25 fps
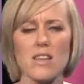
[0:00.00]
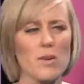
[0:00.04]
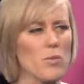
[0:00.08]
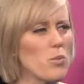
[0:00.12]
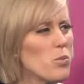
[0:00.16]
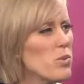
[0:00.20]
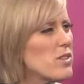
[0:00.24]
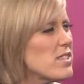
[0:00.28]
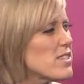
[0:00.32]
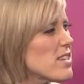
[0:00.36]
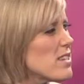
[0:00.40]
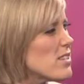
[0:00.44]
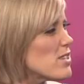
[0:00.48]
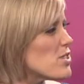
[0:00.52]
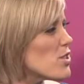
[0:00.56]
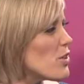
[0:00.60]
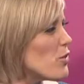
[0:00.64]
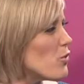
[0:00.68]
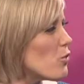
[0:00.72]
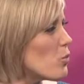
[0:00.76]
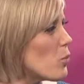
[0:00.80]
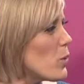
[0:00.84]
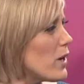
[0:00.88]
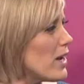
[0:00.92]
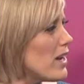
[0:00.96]
Is that a sort of
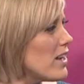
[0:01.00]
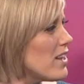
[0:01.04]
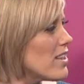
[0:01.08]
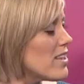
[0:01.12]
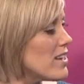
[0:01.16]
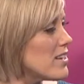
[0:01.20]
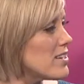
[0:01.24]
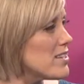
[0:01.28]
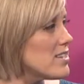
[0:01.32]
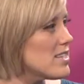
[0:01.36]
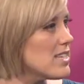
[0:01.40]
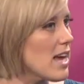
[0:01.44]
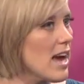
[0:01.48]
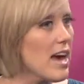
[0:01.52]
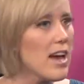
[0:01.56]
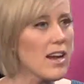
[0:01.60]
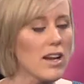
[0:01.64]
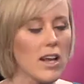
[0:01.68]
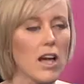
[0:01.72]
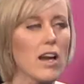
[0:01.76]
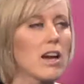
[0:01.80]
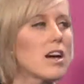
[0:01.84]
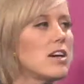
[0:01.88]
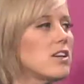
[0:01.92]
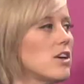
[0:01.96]
weird thing to say?
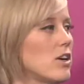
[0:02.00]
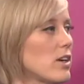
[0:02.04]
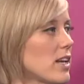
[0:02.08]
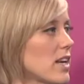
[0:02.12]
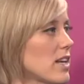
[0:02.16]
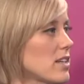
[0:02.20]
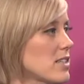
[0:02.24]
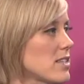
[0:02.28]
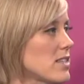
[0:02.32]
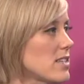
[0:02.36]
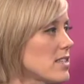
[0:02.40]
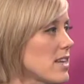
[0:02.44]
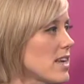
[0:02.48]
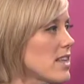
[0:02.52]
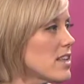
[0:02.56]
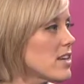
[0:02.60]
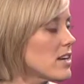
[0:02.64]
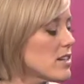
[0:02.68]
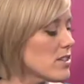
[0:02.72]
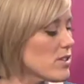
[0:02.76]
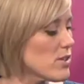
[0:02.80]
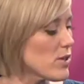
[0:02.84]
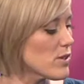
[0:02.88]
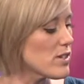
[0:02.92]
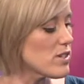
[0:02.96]
Like, I don't get to see the guy.
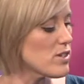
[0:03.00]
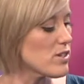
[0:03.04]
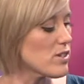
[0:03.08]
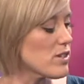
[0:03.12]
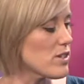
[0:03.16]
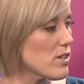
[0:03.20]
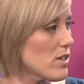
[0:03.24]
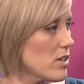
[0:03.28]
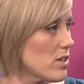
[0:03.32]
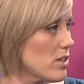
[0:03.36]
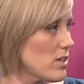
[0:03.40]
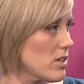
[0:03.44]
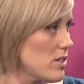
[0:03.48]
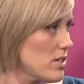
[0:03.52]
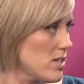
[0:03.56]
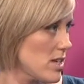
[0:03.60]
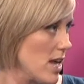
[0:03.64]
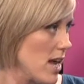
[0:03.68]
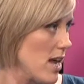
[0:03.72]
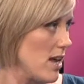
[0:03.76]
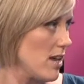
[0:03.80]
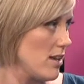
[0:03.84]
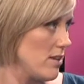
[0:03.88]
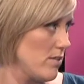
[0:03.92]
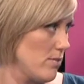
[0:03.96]
So
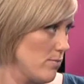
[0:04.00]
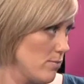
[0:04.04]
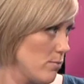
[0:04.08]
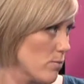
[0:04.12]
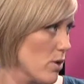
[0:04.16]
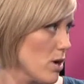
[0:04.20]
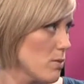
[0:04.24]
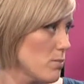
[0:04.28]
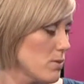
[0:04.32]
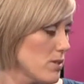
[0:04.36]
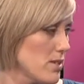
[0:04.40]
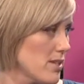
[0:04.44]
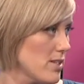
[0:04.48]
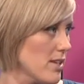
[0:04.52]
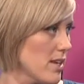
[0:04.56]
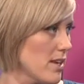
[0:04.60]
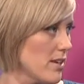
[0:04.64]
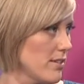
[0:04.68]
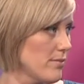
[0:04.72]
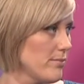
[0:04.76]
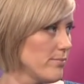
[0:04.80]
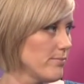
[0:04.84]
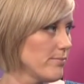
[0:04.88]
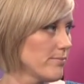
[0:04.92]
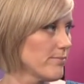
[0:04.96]
Ted Robinson,
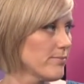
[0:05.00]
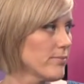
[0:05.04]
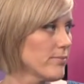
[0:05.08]
mm-hmm.